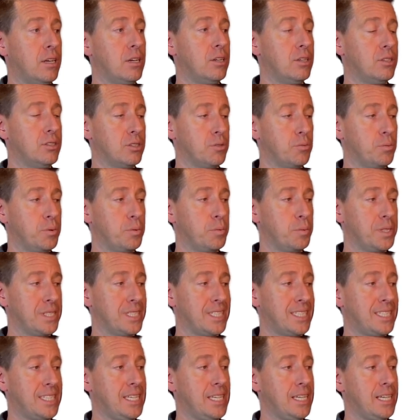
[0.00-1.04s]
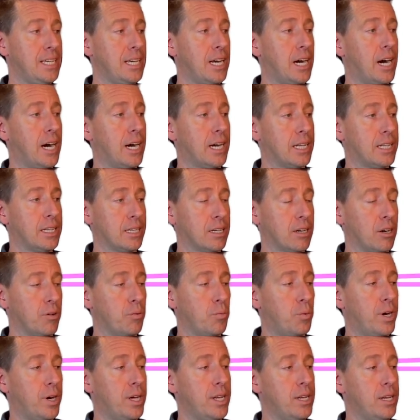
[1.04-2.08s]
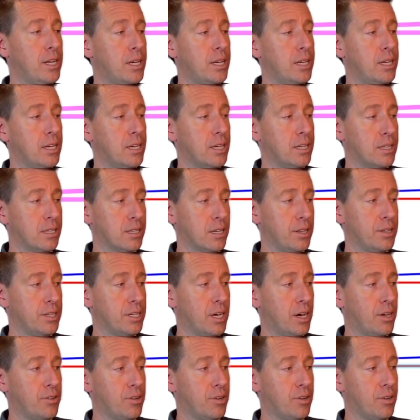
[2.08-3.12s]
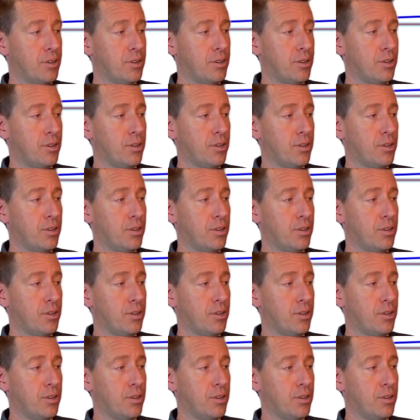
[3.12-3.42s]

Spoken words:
So when we see, I click on one, click on the other,